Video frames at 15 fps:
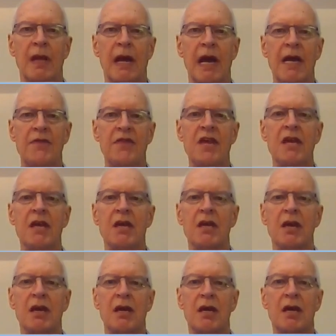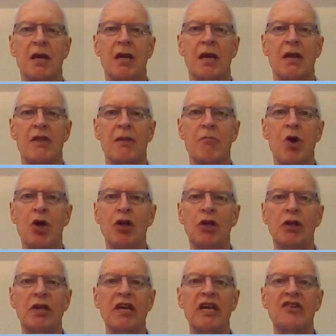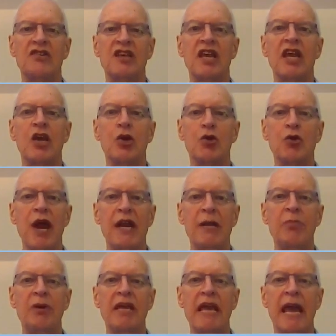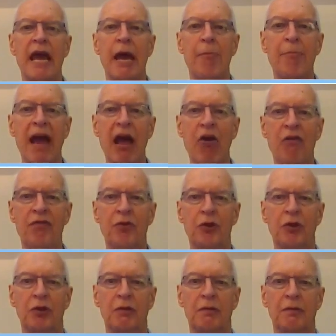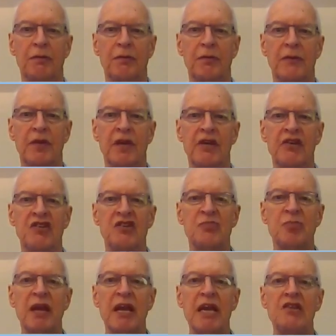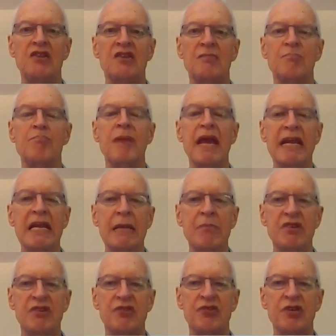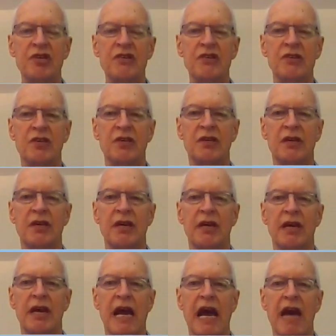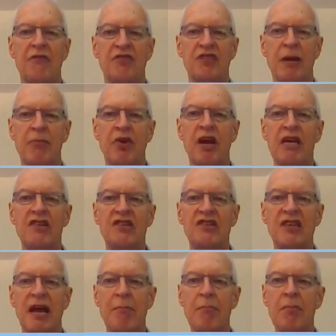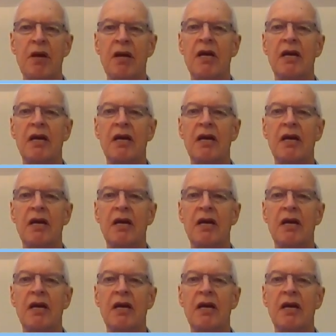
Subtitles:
I think the model is incredibly powerful. It explains many mysteries. I've summarized some.